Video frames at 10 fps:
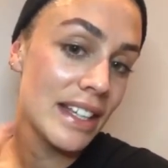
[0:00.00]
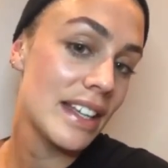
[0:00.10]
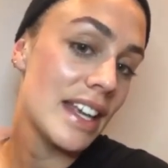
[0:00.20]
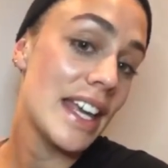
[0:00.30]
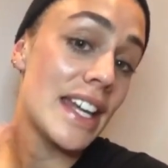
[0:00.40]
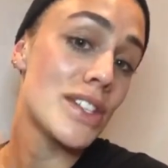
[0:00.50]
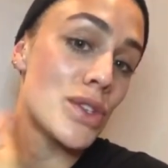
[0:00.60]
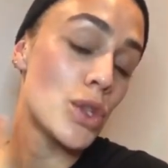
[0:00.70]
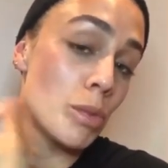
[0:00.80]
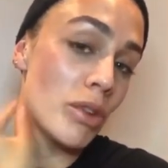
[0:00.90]
It is
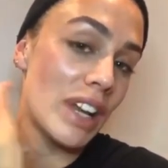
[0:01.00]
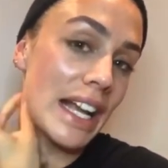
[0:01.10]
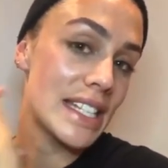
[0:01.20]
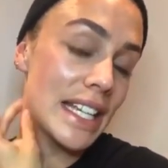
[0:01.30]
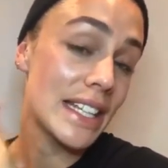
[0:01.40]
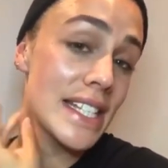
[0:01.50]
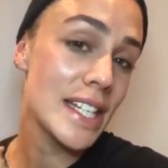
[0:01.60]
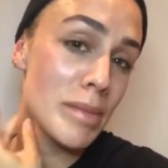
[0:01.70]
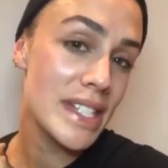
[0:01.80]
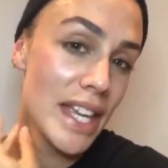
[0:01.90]
super relaxing, and this is going to be
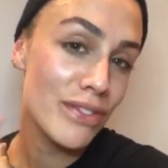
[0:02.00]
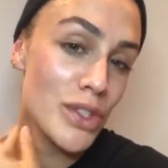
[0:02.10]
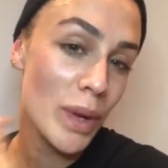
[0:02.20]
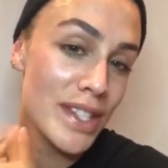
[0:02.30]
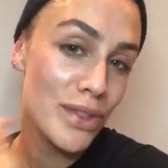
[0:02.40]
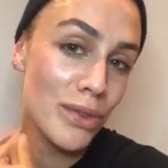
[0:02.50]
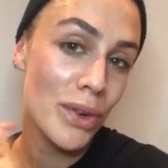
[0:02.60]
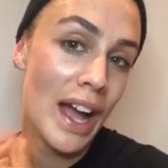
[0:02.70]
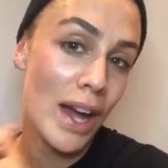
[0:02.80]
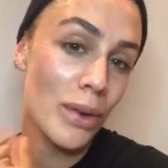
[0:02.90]
saved for 24
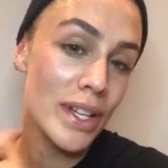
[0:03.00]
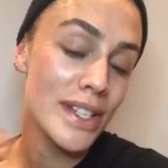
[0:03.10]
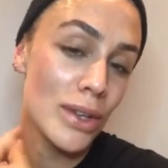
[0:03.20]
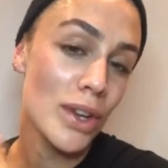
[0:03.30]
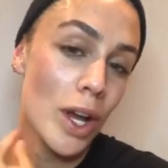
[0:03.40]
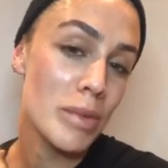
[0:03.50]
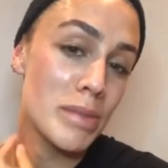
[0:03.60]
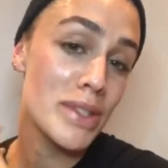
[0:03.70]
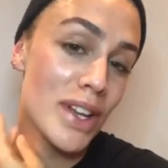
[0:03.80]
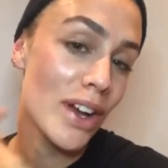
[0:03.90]
hours on Harper's
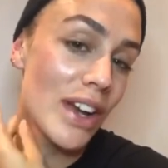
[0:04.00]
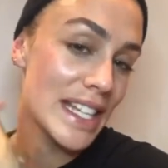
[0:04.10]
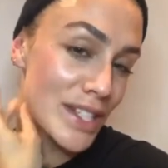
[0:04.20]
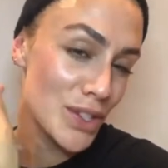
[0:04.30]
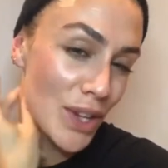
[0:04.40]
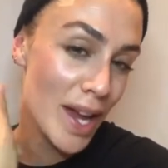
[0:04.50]
Bazaar Instagram.